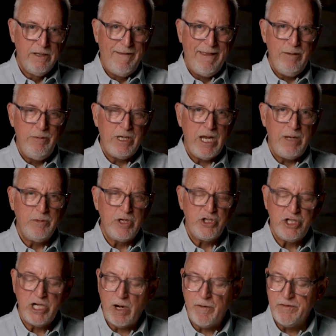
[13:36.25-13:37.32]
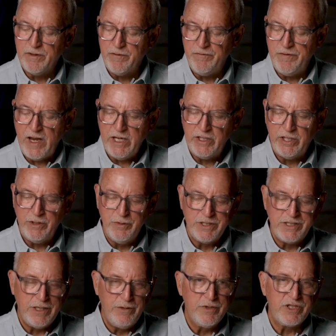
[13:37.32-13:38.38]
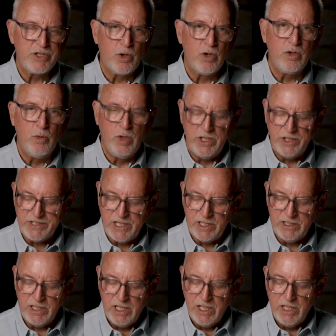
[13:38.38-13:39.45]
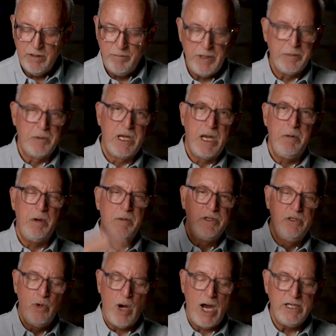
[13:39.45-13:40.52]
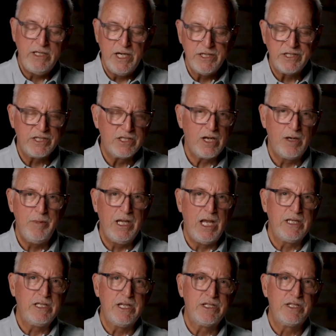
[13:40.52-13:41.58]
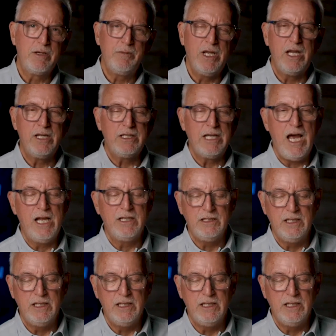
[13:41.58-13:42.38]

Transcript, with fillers: And he became the sheriff of the faith. He was, he was sort of the one that said, people came up with new ideas. It's going to be like this, it's going to be like that.